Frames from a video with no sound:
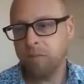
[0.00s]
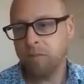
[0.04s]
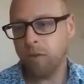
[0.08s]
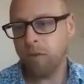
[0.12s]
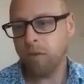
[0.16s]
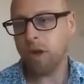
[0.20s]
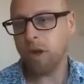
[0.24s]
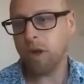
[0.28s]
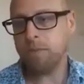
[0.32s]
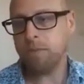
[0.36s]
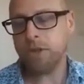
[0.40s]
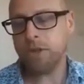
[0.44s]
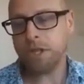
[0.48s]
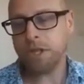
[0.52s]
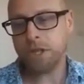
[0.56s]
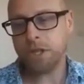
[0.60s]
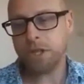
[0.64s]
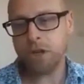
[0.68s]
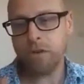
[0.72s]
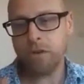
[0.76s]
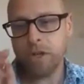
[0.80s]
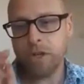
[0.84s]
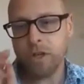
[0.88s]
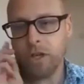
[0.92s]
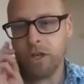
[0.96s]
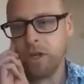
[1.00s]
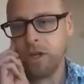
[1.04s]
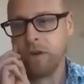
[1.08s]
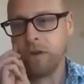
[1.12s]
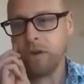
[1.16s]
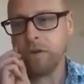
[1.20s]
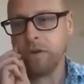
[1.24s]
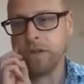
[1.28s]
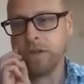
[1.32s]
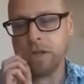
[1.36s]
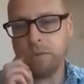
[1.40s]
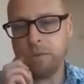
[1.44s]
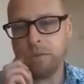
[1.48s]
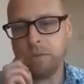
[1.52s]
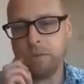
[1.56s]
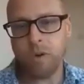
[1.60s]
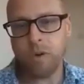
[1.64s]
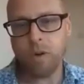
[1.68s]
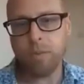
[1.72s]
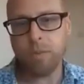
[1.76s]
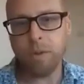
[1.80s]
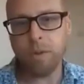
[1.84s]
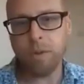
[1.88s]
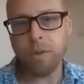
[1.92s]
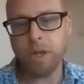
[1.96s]
But what I'm just showing you here is
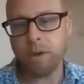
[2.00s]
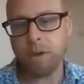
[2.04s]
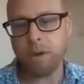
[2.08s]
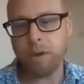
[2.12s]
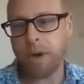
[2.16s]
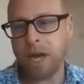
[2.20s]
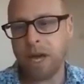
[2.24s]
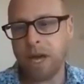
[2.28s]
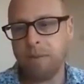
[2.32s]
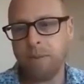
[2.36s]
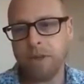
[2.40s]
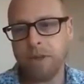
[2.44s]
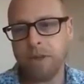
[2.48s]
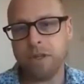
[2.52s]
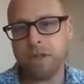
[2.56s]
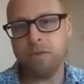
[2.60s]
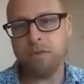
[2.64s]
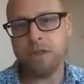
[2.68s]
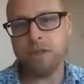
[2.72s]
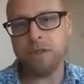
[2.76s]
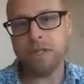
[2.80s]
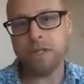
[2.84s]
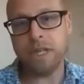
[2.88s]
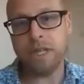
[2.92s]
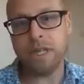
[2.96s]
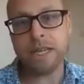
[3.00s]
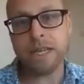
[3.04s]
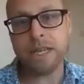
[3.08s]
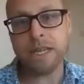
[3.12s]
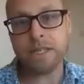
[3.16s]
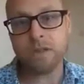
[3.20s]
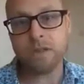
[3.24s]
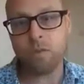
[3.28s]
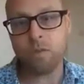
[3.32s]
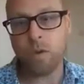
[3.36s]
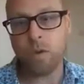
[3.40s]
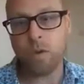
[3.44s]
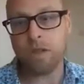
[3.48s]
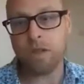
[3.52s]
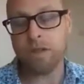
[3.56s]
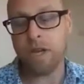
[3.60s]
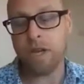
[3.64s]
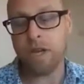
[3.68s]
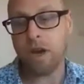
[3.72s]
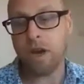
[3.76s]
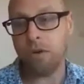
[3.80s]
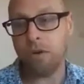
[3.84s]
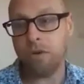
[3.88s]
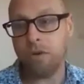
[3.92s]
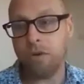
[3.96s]
probably a paper that was less well
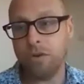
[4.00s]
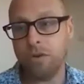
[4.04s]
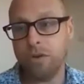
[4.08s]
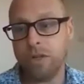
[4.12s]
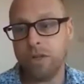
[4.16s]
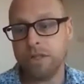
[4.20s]
known,